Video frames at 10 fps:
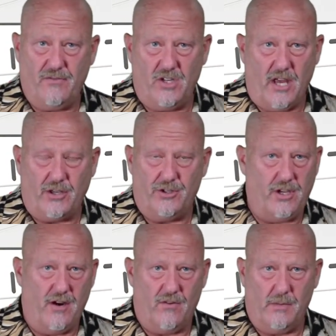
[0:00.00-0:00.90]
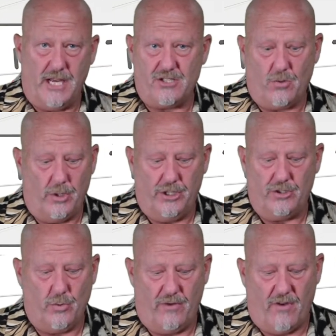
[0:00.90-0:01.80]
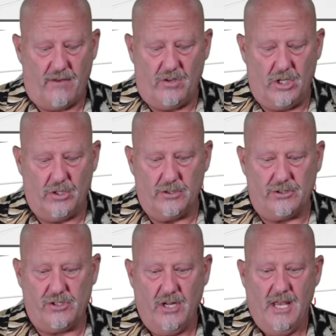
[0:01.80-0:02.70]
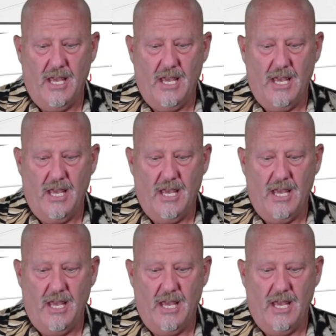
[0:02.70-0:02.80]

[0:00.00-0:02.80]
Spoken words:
if you take good care of them, last 20 to 25 years.